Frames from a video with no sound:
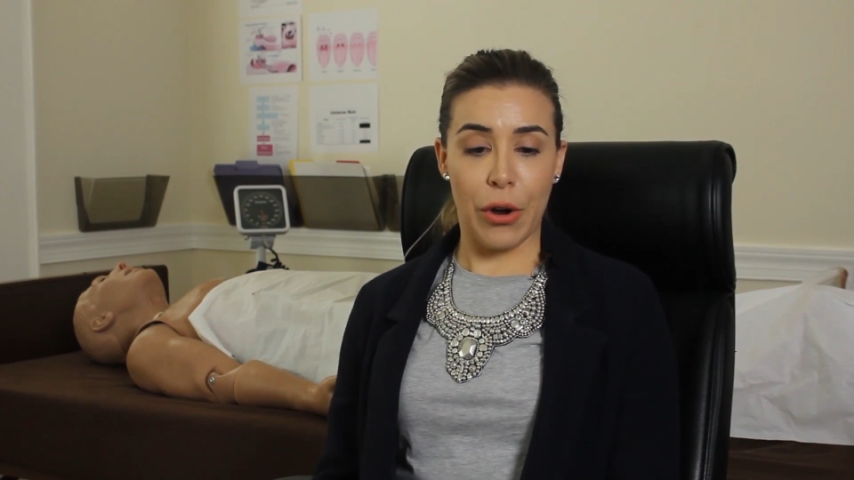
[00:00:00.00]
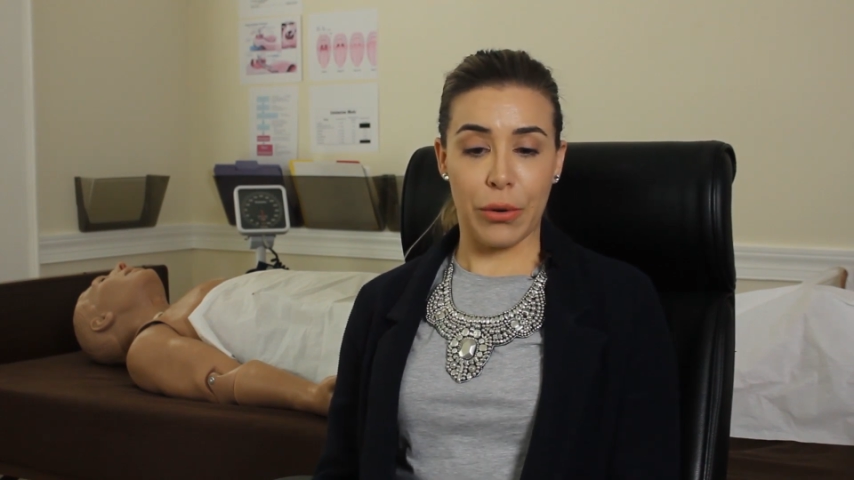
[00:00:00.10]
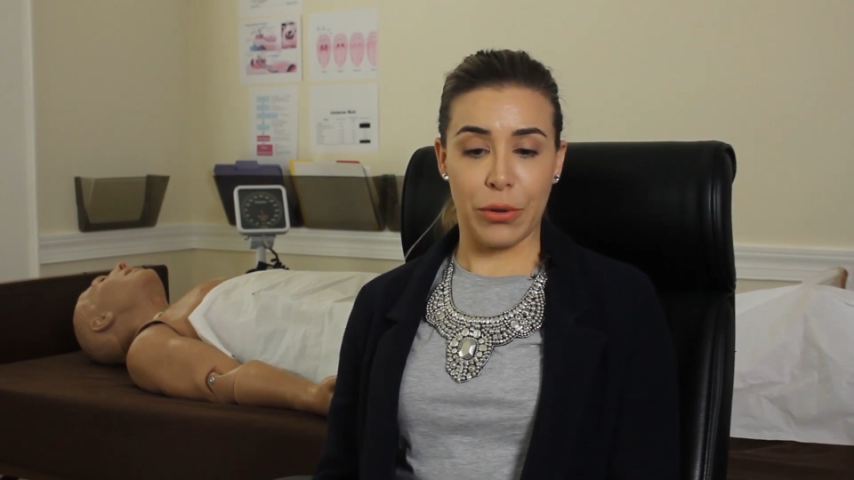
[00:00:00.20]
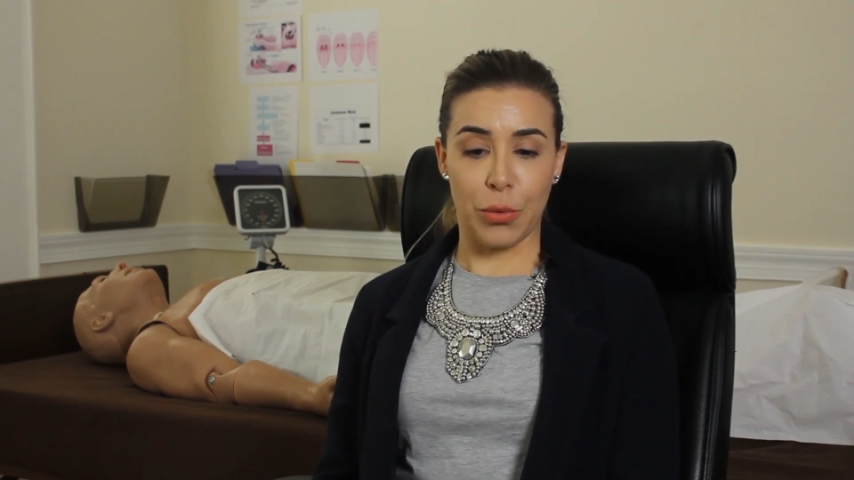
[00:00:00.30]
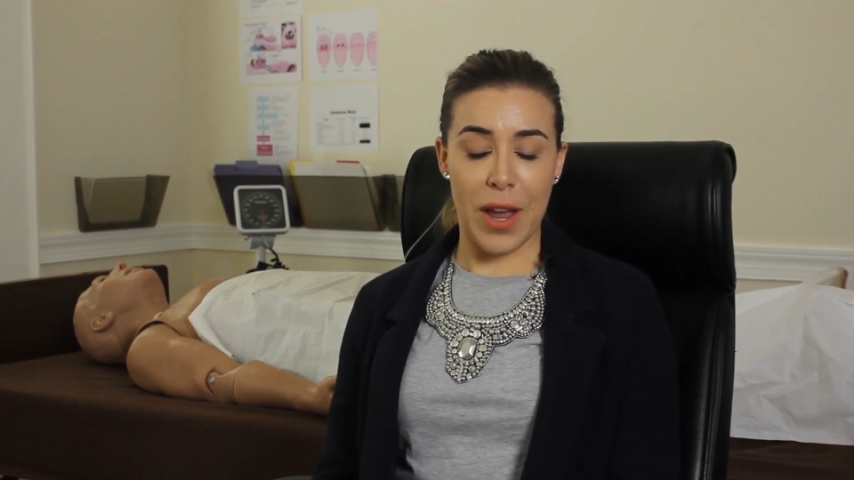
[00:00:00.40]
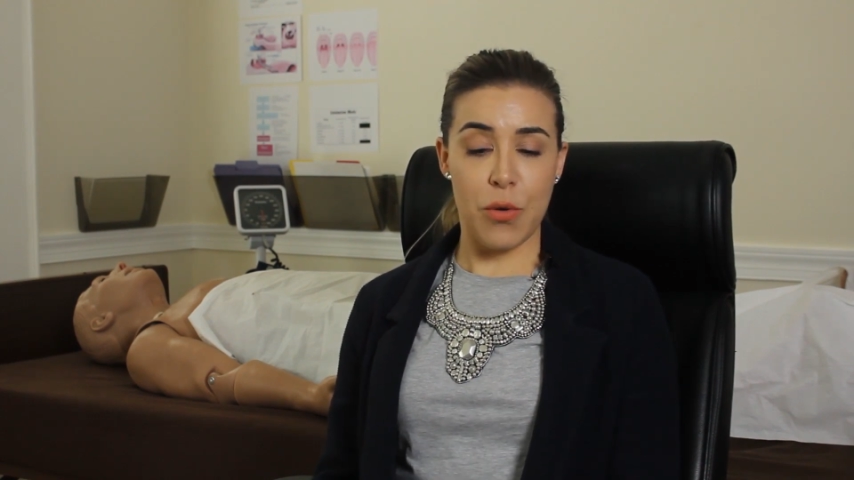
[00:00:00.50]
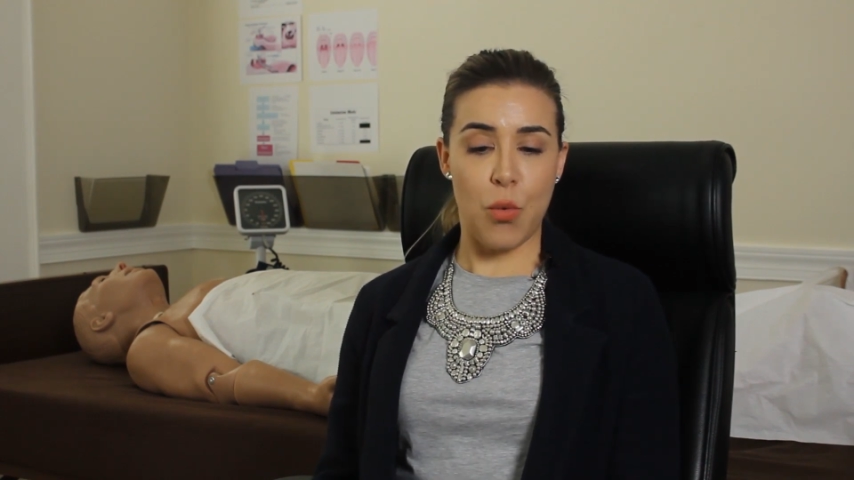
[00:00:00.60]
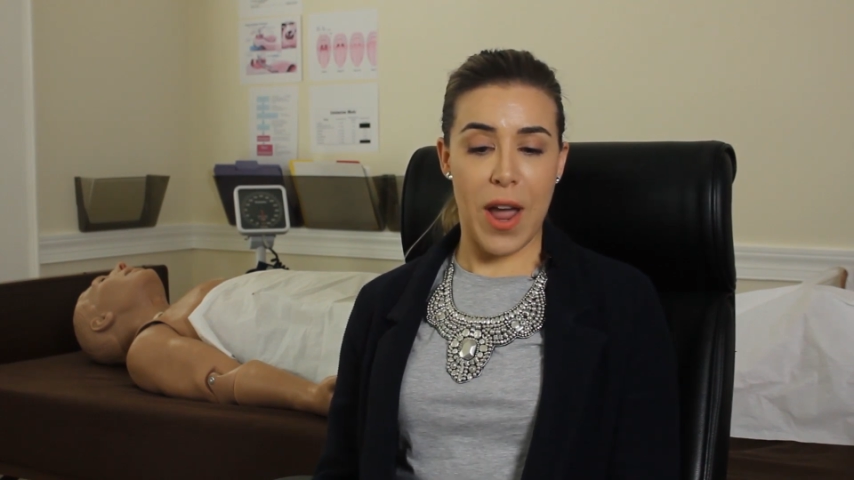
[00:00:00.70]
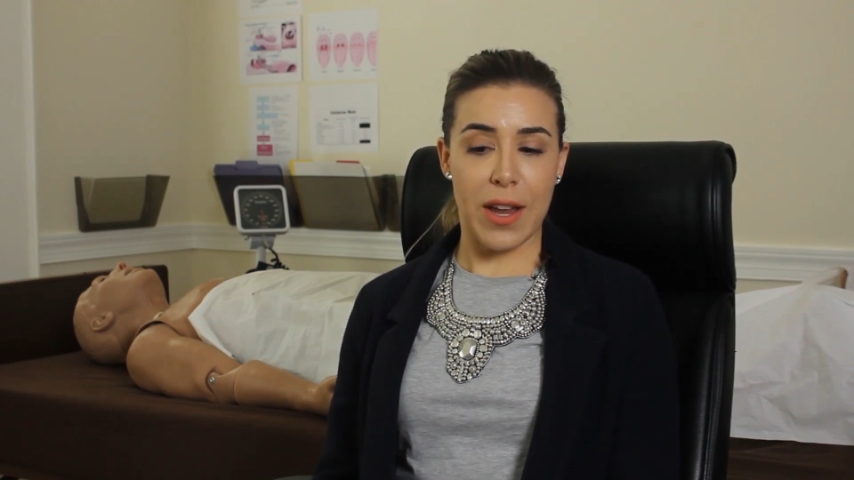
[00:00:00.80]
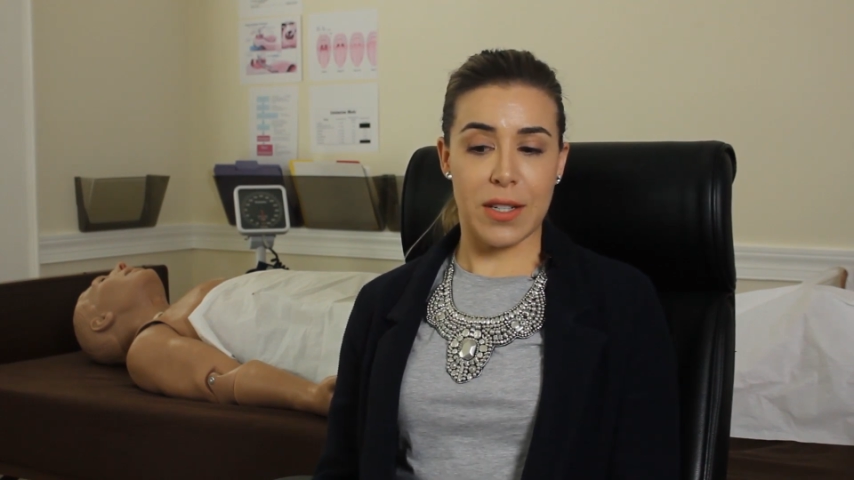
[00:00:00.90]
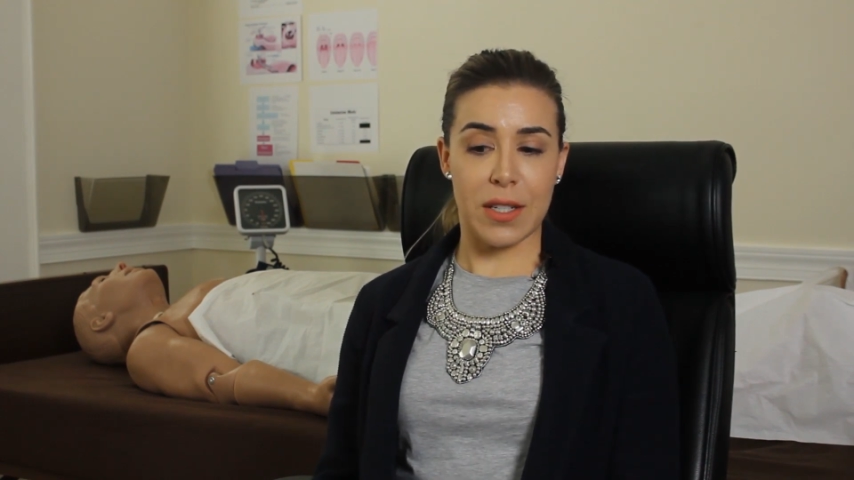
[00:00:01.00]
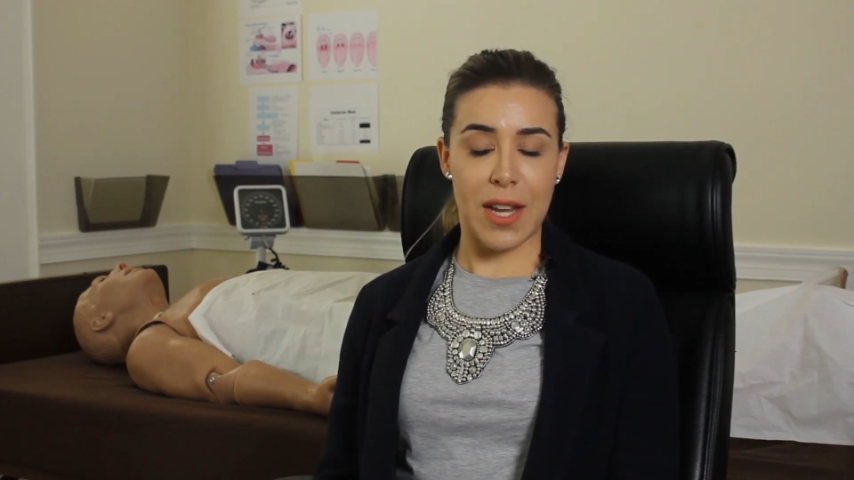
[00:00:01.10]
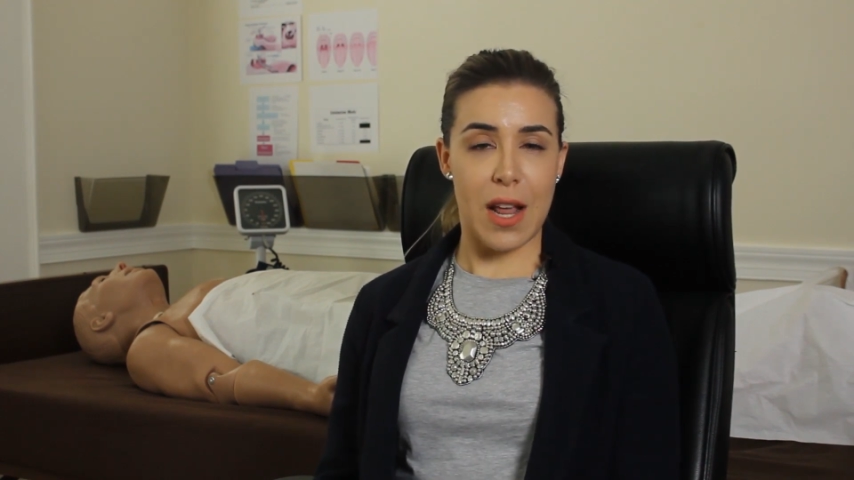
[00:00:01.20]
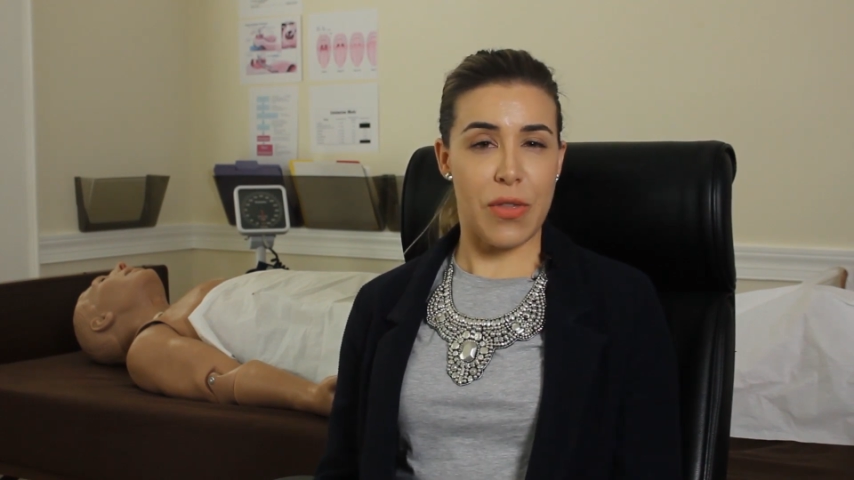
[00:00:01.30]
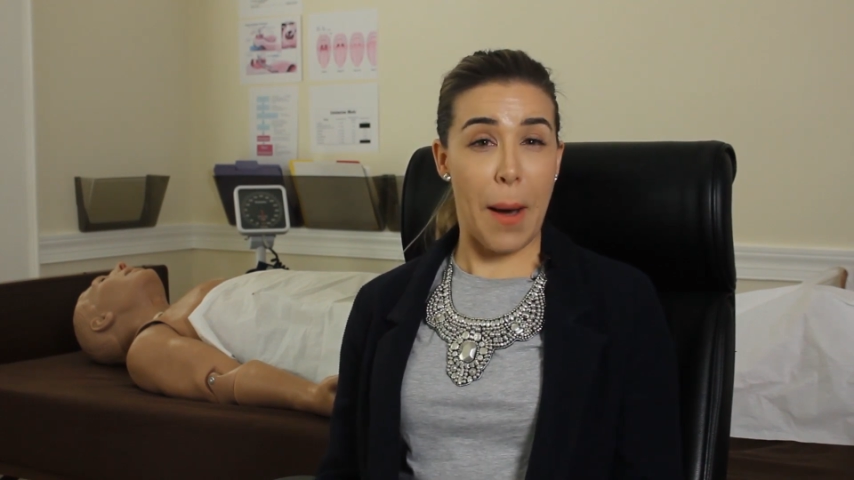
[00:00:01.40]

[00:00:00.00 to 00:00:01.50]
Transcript: a great way to take